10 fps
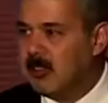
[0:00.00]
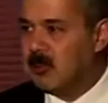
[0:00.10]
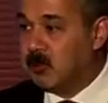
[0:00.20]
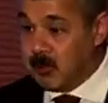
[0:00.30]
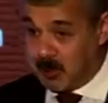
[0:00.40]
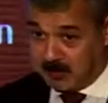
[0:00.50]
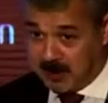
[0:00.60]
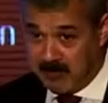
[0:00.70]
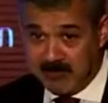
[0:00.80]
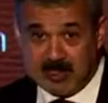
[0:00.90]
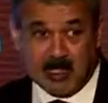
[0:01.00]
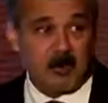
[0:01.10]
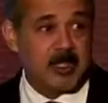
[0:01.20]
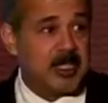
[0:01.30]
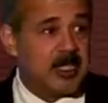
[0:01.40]
to a private
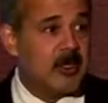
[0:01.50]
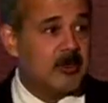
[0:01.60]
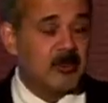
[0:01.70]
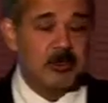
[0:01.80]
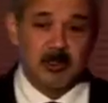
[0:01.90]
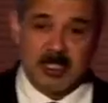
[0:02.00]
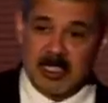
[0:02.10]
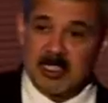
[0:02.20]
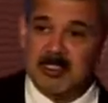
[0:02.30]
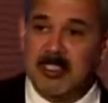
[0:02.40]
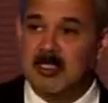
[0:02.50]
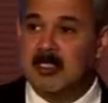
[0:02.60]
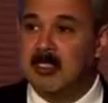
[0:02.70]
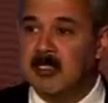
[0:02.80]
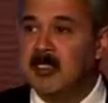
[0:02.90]
cloud in-house, to the data
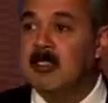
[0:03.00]
center,